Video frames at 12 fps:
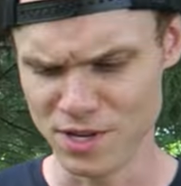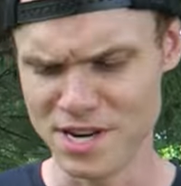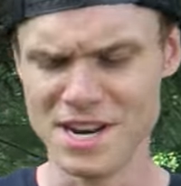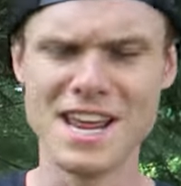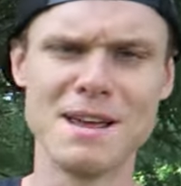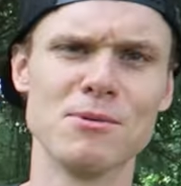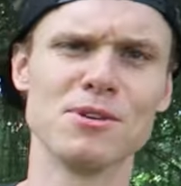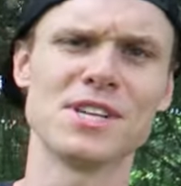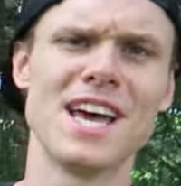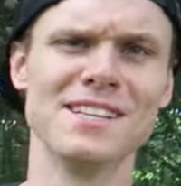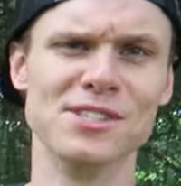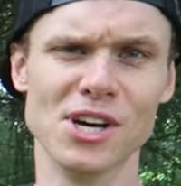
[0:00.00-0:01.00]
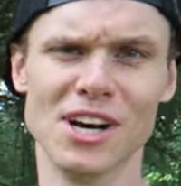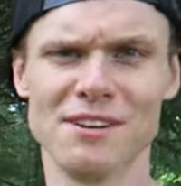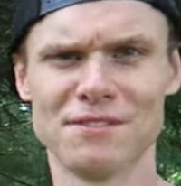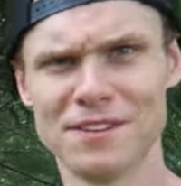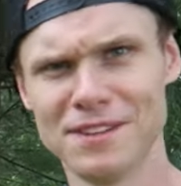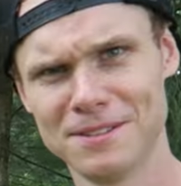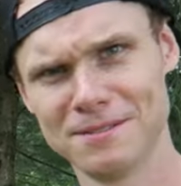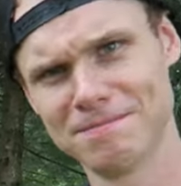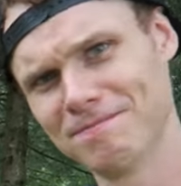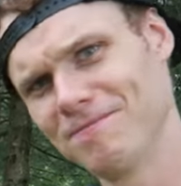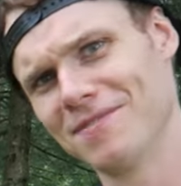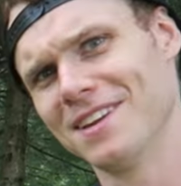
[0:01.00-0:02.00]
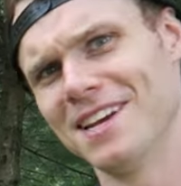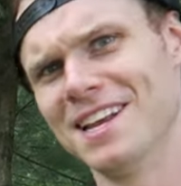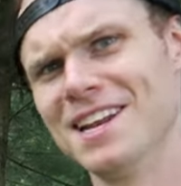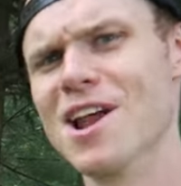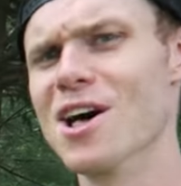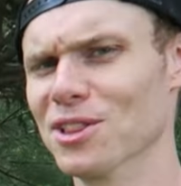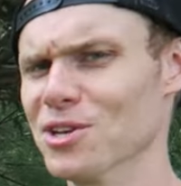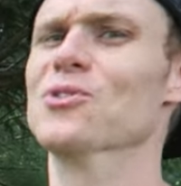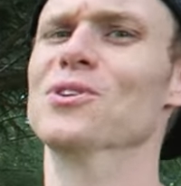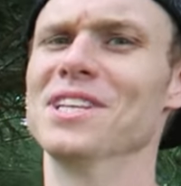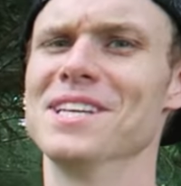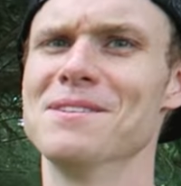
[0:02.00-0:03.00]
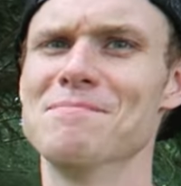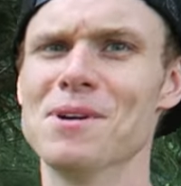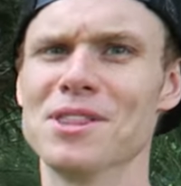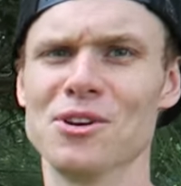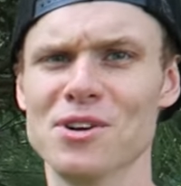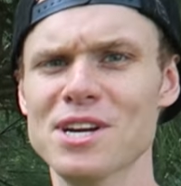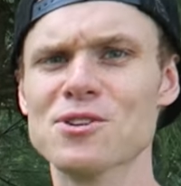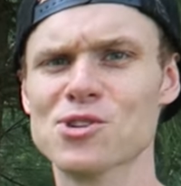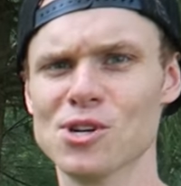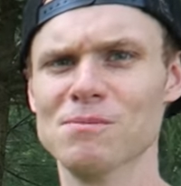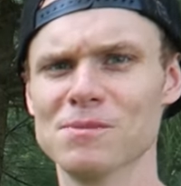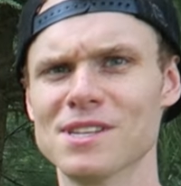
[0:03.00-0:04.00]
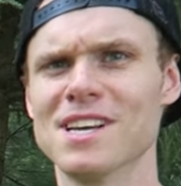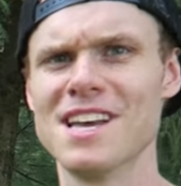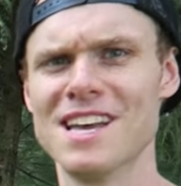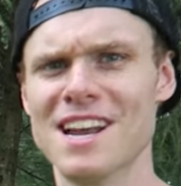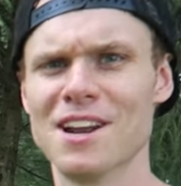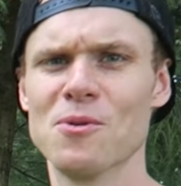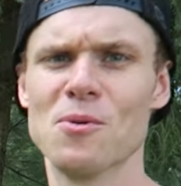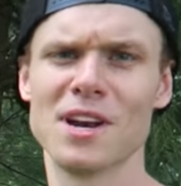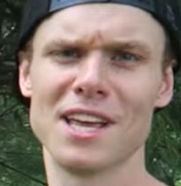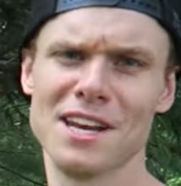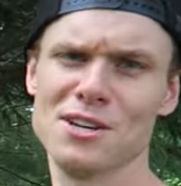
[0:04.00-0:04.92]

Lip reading: the neighbors' heads off. Not literally, but they're eardrums, and I don't want to